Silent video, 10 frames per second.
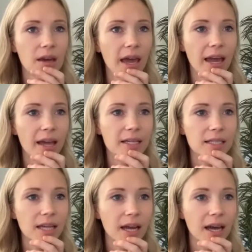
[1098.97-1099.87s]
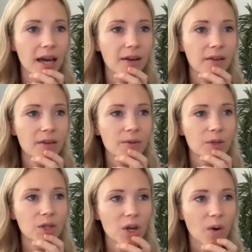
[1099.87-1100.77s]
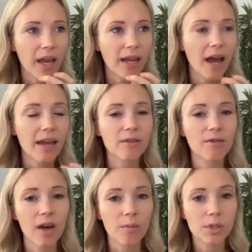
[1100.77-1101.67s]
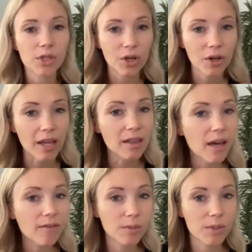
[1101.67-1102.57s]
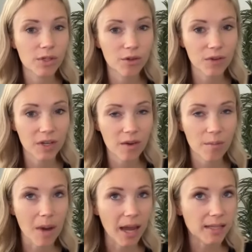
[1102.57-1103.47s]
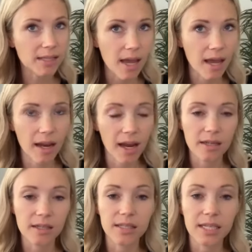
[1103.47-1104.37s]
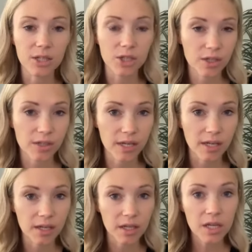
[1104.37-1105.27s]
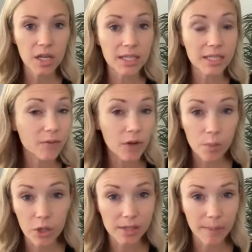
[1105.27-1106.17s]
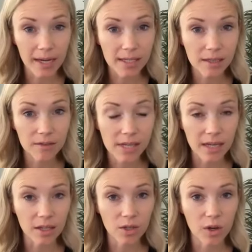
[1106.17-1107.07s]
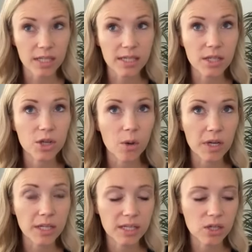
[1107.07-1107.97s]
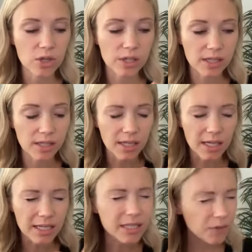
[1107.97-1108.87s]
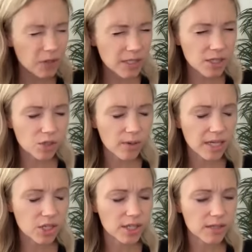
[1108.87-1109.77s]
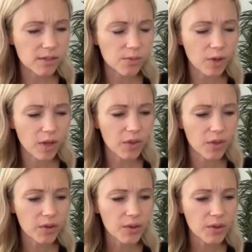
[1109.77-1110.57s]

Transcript: And I, you know, I kind of observe I love observing mindset and teachers and different perspectives and you know i see so many teachers in different situations with